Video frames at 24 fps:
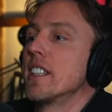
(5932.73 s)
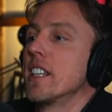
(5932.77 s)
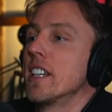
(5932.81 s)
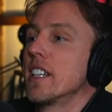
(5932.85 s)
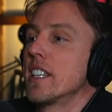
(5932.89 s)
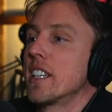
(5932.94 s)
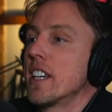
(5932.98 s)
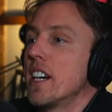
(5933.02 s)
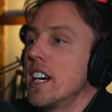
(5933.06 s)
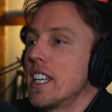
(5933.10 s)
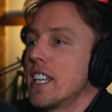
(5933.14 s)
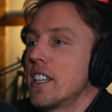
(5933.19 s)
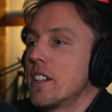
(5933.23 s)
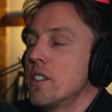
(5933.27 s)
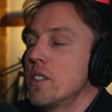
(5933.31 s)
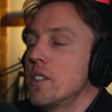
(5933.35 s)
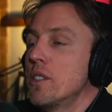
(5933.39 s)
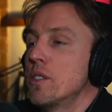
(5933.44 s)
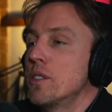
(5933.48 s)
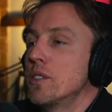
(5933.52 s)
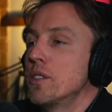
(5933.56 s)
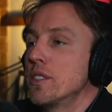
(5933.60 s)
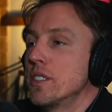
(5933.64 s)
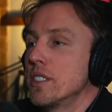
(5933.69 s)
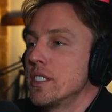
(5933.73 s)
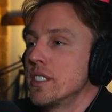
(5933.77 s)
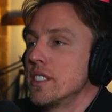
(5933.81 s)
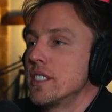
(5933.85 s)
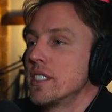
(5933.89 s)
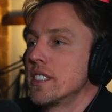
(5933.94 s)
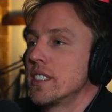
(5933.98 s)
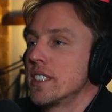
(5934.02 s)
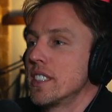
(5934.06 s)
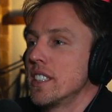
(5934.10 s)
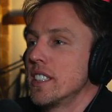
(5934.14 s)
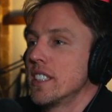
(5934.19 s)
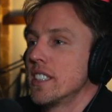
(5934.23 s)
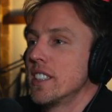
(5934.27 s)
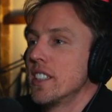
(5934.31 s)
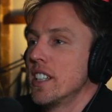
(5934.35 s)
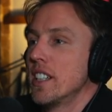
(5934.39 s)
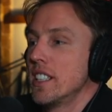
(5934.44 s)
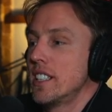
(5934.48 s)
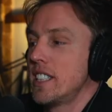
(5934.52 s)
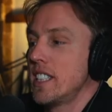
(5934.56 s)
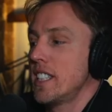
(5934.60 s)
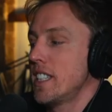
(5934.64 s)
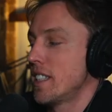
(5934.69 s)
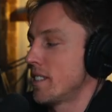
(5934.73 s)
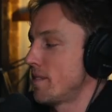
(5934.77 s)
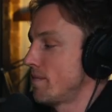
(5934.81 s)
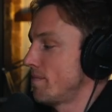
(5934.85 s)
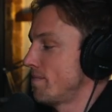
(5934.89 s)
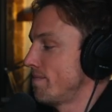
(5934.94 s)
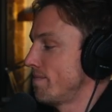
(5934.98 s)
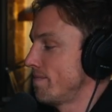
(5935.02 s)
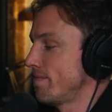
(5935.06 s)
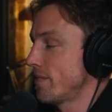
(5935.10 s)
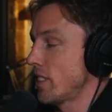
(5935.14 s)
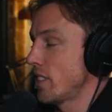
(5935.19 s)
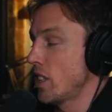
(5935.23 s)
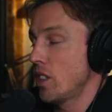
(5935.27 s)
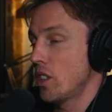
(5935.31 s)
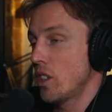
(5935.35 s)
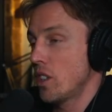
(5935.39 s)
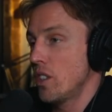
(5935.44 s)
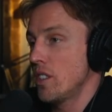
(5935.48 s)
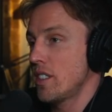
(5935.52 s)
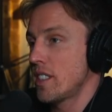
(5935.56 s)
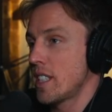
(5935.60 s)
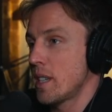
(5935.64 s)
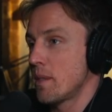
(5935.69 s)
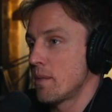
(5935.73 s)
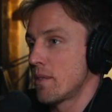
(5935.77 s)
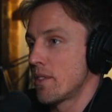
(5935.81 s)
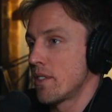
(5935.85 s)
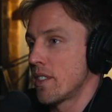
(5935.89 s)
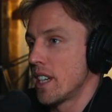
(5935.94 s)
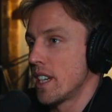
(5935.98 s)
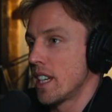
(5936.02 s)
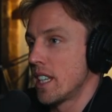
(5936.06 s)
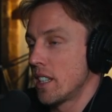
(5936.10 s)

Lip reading: Like I had a whole idea, concept for it.